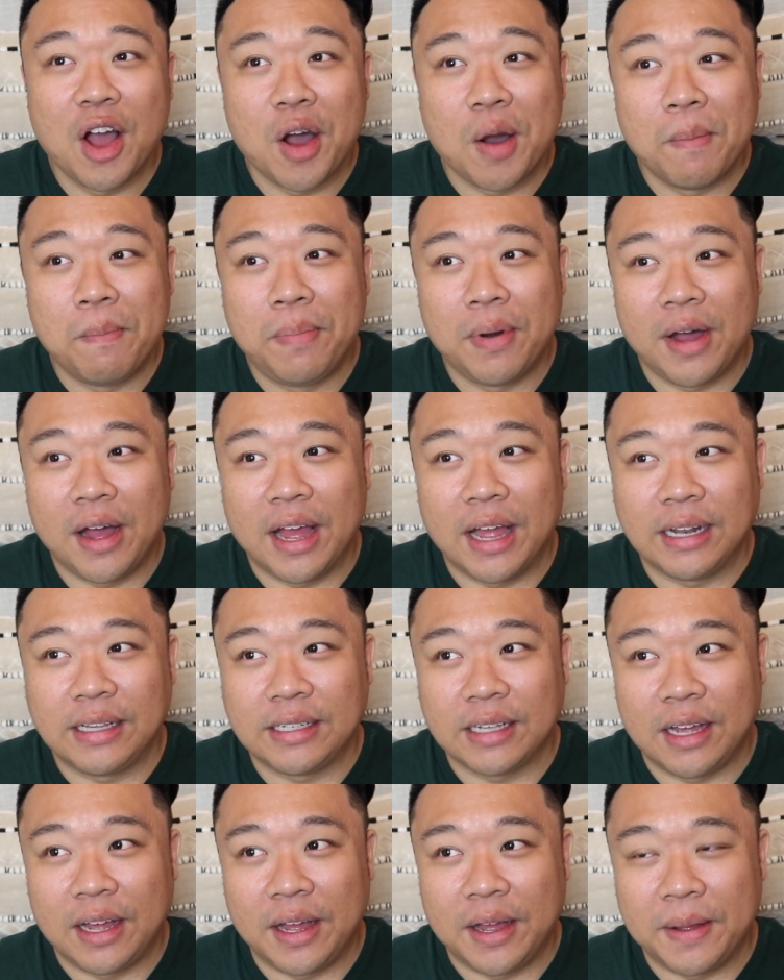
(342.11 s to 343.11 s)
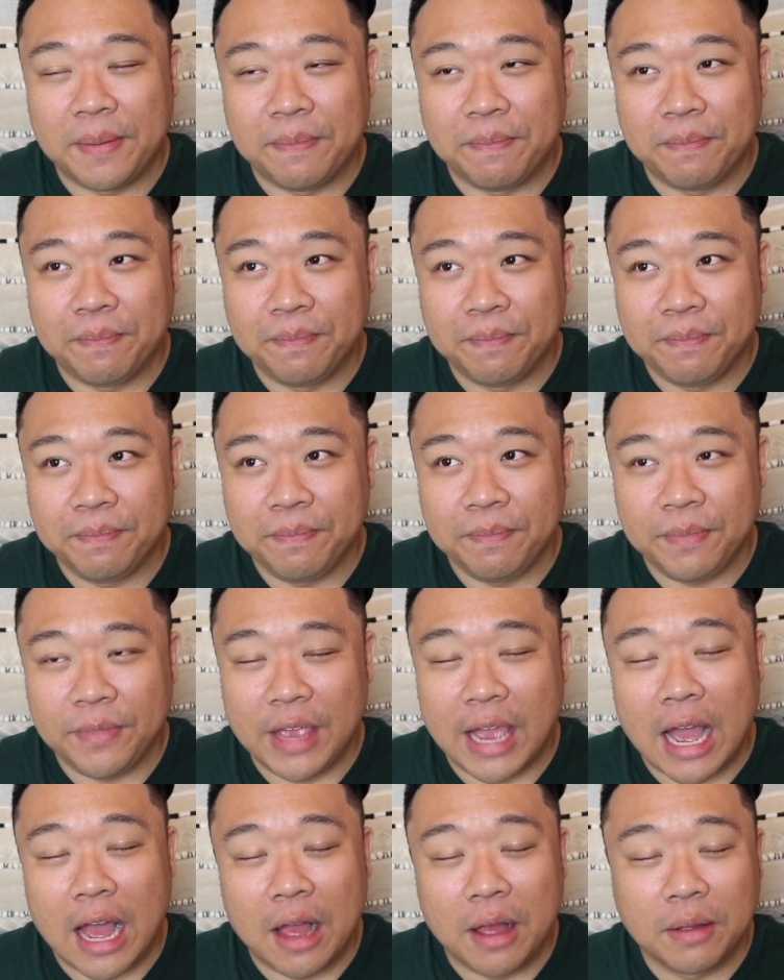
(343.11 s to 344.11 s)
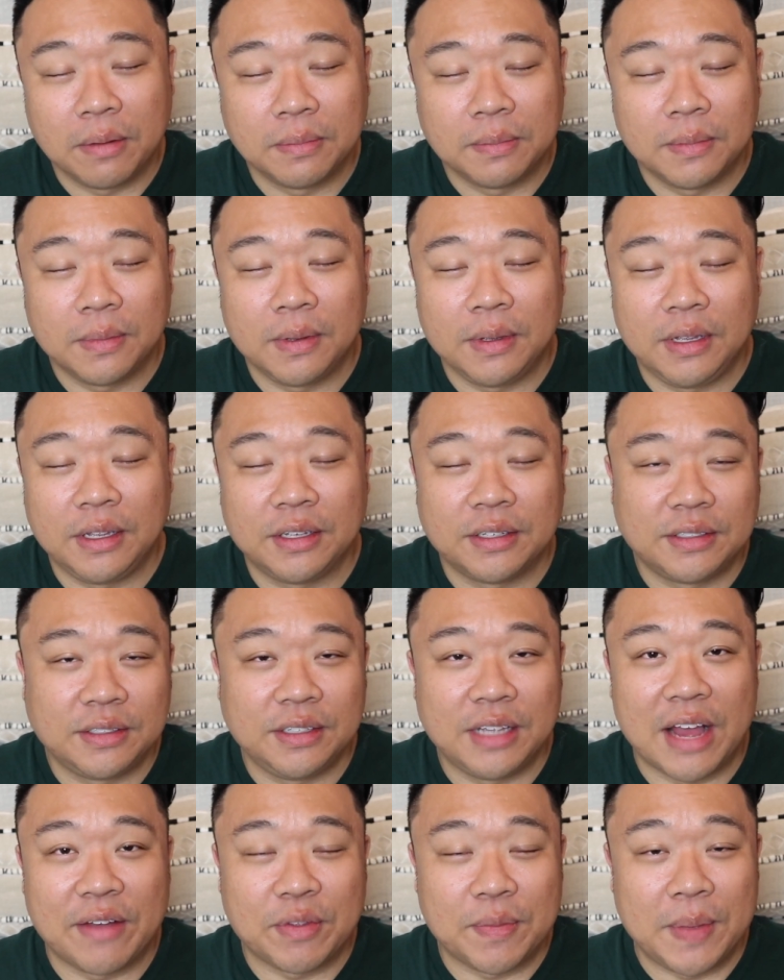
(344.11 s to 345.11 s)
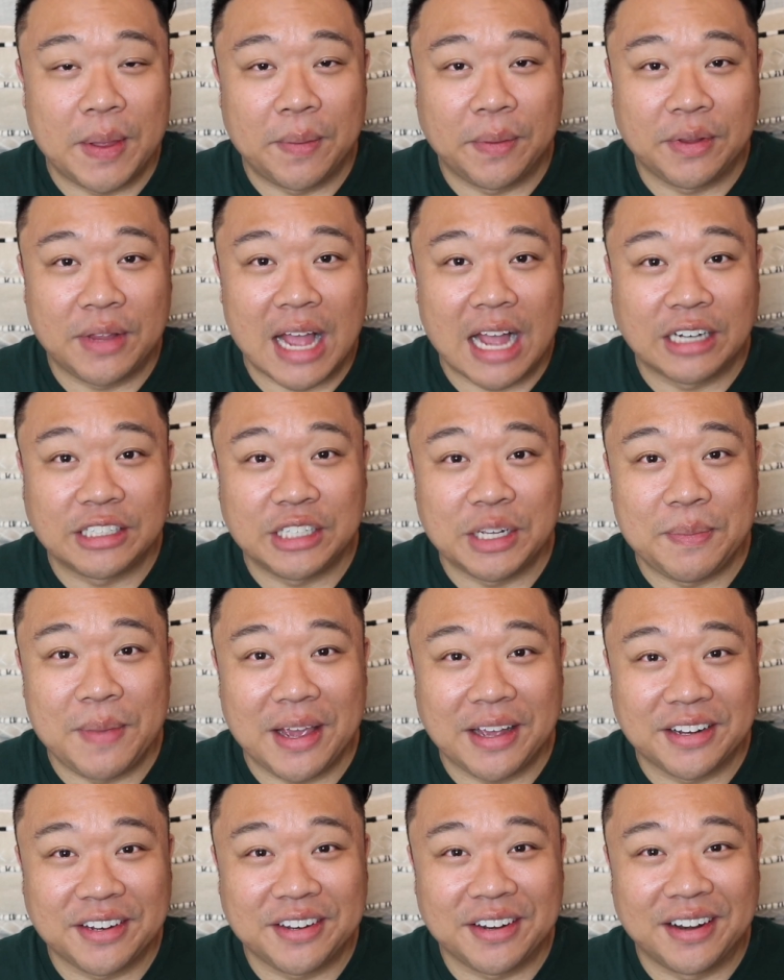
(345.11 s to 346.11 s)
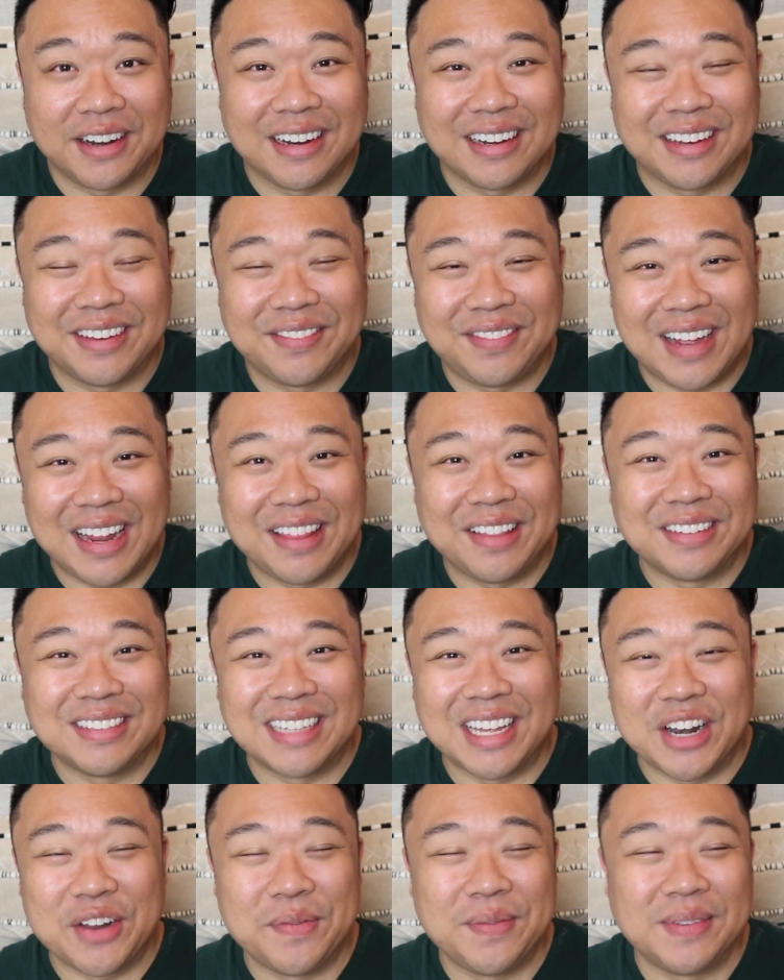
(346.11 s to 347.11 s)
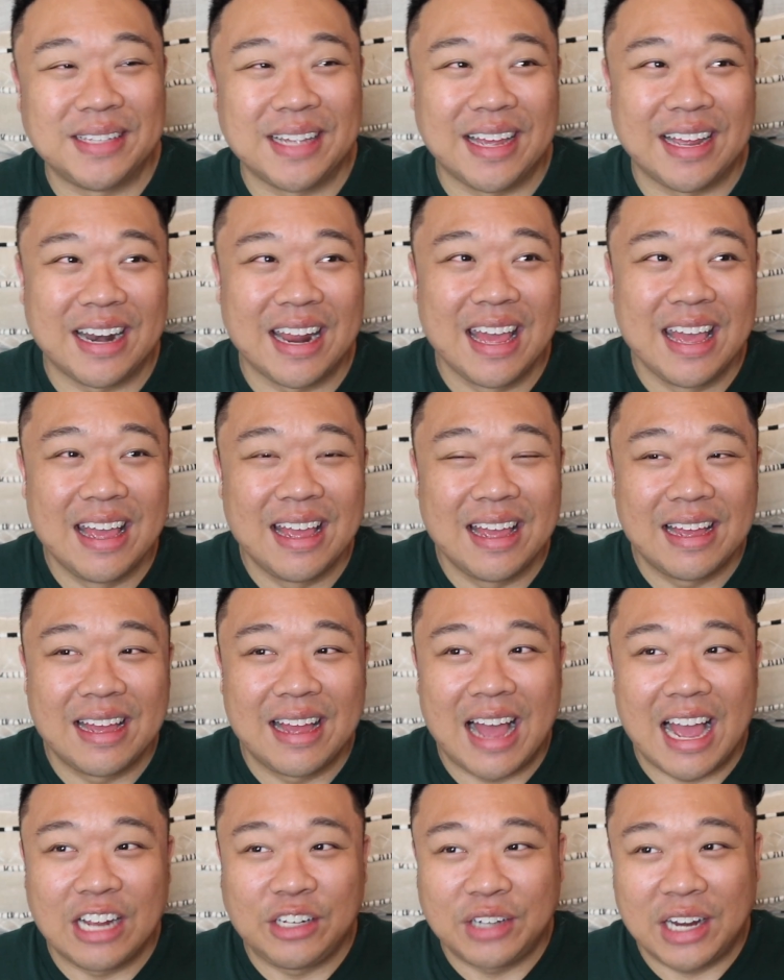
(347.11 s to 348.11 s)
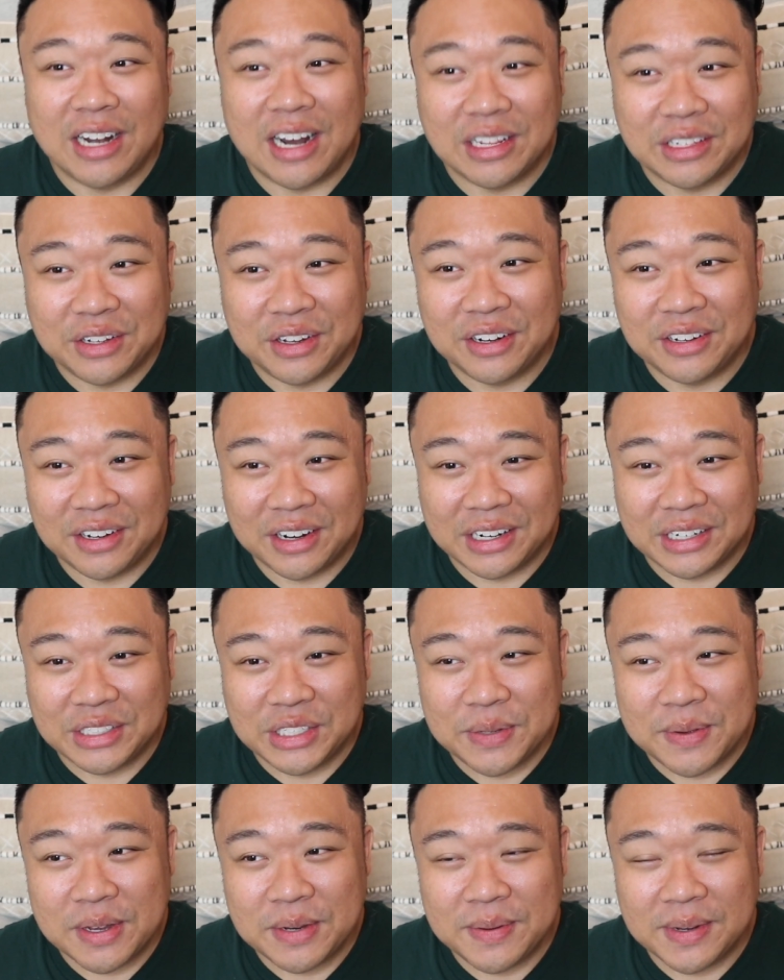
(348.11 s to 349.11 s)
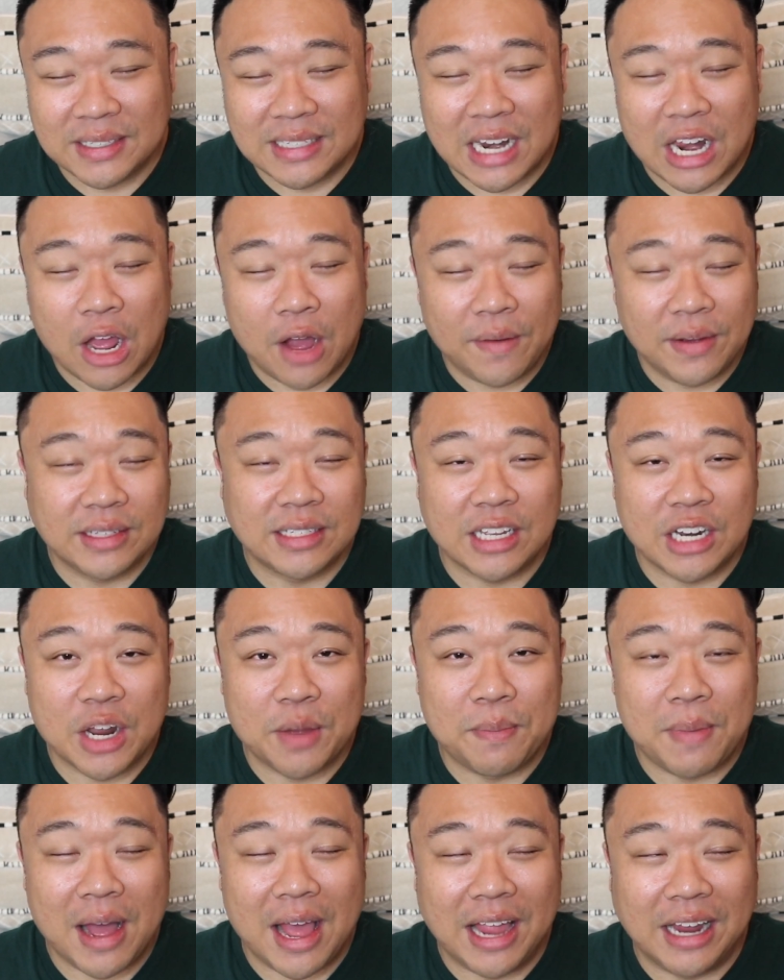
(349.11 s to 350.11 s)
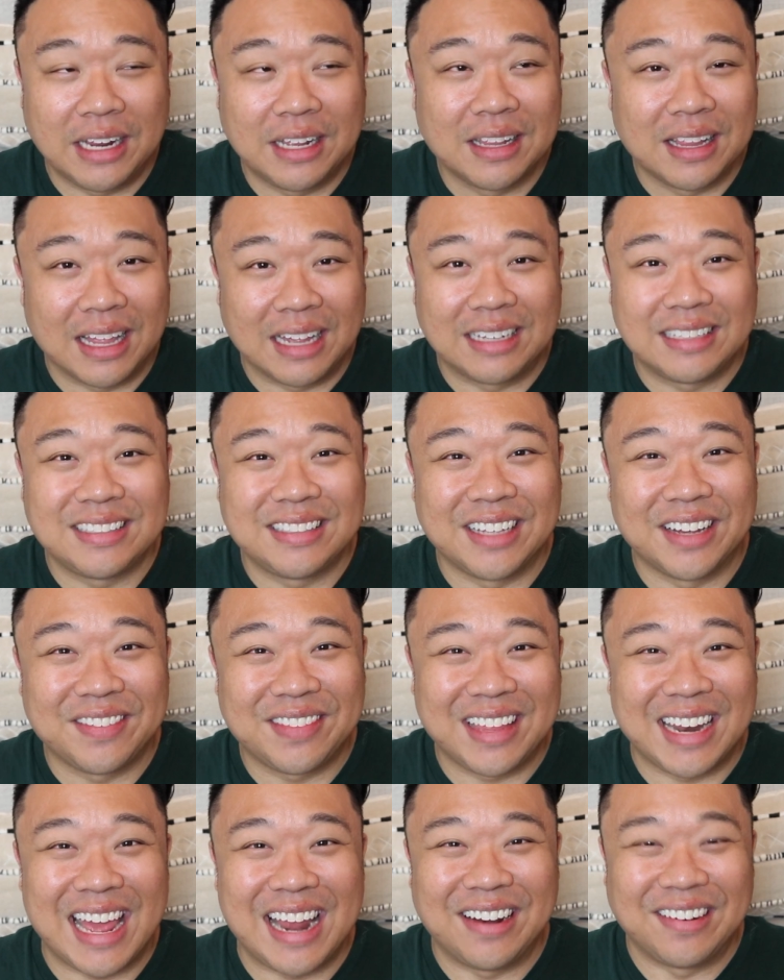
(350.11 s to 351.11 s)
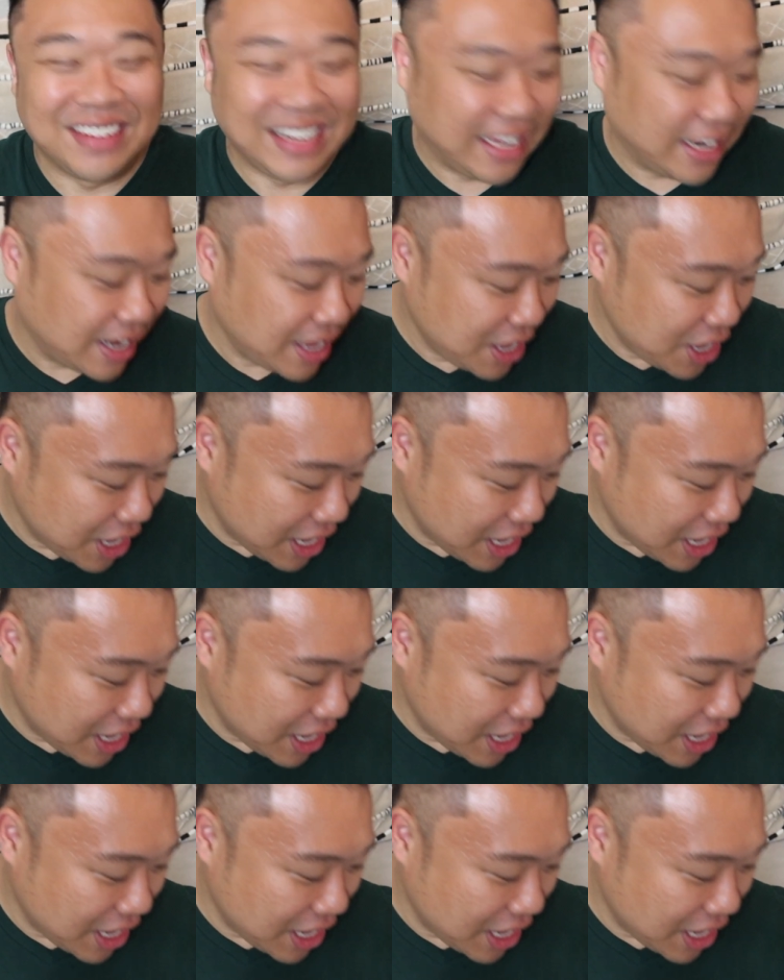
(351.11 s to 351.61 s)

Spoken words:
But yeah. You have to be able to actually make it to Target to find those items. And I try not to go to Target too much because then I always end up buying like stuff that I don't need.